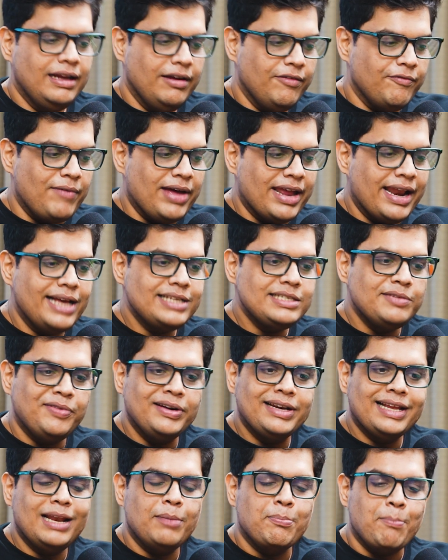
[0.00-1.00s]
Whereas if
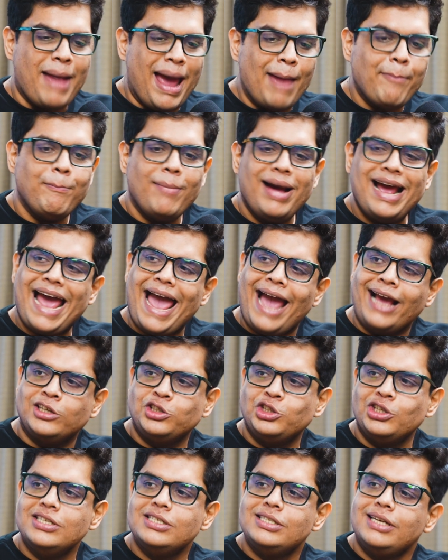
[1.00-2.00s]
it can map my
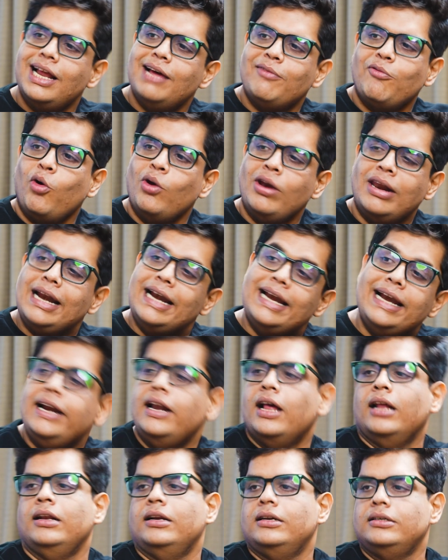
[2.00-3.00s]
actions that I've already
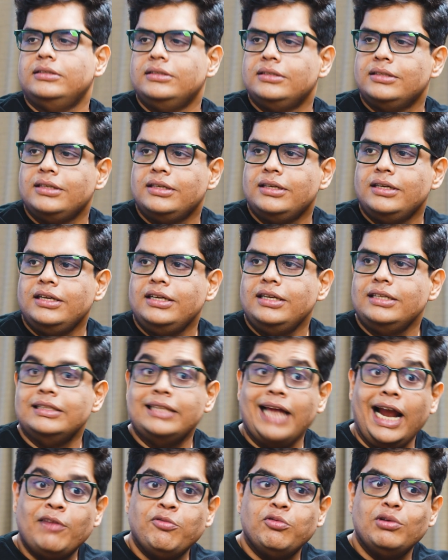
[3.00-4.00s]
done,
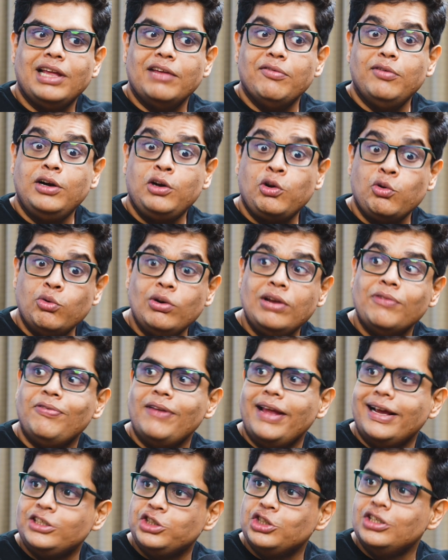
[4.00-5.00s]
that would give a true
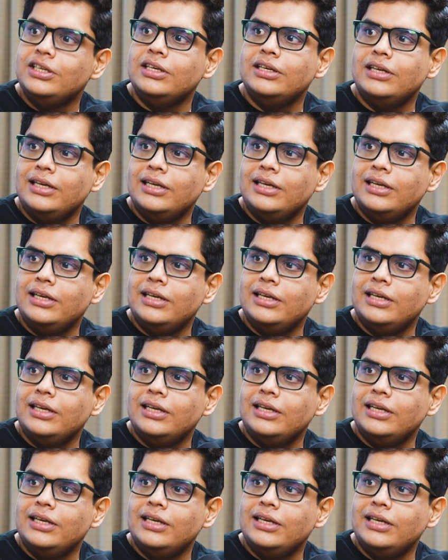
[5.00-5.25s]
reflection.